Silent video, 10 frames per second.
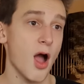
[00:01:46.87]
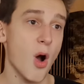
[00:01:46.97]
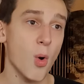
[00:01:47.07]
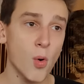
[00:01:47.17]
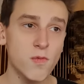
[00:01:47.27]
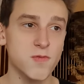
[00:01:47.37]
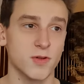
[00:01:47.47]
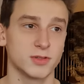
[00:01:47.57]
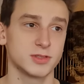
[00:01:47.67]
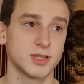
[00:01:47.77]

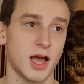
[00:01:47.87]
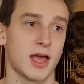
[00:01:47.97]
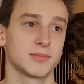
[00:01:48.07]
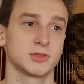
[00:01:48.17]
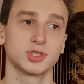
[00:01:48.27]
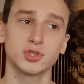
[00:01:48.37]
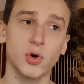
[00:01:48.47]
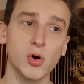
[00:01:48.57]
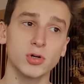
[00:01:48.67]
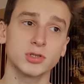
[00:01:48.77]
Oftentimes,
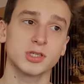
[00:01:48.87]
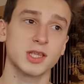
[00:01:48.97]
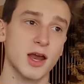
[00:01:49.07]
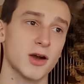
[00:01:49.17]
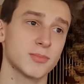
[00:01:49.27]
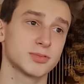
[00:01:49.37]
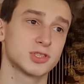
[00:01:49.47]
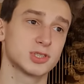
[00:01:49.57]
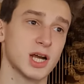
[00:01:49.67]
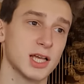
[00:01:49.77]
short-term
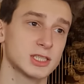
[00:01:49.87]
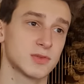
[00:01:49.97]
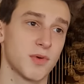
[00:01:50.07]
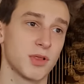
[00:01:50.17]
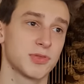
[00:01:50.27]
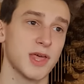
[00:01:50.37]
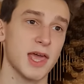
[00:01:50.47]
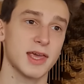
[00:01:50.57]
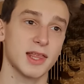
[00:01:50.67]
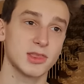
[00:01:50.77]
trades will
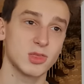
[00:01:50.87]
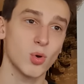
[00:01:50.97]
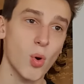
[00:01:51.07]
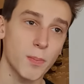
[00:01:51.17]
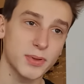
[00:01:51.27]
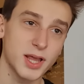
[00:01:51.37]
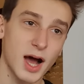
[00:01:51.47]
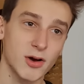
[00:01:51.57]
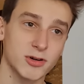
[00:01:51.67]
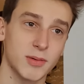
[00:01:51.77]
take a
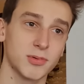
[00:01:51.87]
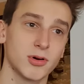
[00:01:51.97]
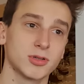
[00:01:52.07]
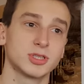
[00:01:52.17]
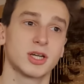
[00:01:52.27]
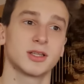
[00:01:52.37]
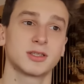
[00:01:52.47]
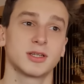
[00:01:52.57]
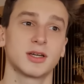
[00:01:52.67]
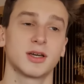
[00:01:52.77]
top-down approach and
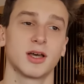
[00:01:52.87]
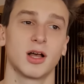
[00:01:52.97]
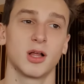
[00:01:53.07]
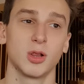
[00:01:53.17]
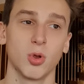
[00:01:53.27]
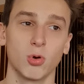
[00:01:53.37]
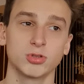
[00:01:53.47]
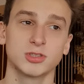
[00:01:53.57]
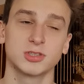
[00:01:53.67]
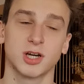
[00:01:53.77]

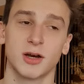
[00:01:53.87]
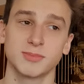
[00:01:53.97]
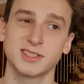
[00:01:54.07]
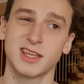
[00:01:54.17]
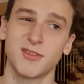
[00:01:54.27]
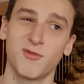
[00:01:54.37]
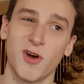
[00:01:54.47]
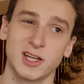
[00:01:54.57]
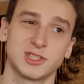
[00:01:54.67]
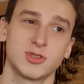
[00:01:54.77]
long-term
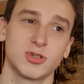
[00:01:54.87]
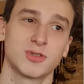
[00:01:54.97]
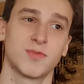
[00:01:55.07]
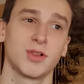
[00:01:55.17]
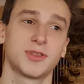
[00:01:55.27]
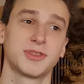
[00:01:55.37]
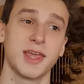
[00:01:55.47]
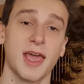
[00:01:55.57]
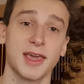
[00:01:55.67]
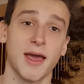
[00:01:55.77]
investors will
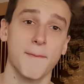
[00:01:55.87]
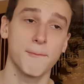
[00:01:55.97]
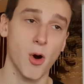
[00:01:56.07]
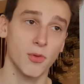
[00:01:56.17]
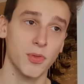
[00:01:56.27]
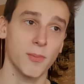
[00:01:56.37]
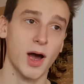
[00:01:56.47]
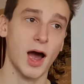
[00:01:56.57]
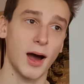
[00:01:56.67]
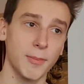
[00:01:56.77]
take a
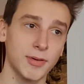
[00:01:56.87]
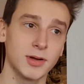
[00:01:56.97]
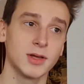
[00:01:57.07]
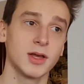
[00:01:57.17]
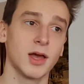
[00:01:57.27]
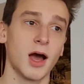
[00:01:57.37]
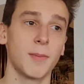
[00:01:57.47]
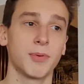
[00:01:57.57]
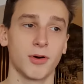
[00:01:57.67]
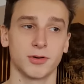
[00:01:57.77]
bottom-up
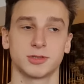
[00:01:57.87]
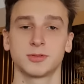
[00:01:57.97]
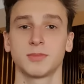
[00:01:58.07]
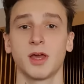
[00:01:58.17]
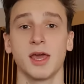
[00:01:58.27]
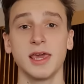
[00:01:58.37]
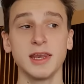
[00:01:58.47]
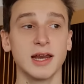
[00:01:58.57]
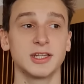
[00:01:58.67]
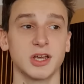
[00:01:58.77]
approach. In
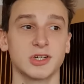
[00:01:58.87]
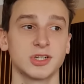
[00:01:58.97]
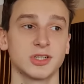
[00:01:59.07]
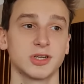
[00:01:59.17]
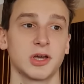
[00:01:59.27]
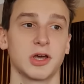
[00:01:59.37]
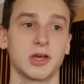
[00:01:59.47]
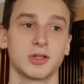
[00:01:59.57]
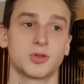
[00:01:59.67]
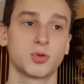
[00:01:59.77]
addition
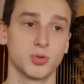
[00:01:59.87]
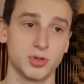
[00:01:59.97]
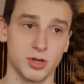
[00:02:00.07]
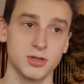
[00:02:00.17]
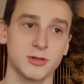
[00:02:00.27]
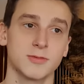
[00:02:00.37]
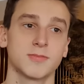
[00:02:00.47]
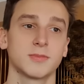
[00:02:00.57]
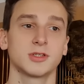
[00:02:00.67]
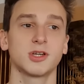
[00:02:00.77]
to this,
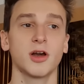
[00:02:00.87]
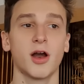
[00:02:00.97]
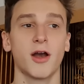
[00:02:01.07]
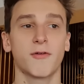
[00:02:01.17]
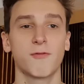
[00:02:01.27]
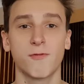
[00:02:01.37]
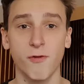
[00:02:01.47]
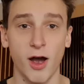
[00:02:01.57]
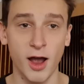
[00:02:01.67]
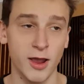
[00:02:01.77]
there are
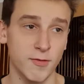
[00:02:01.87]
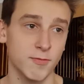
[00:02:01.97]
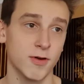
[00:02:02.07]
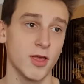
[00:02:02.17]
five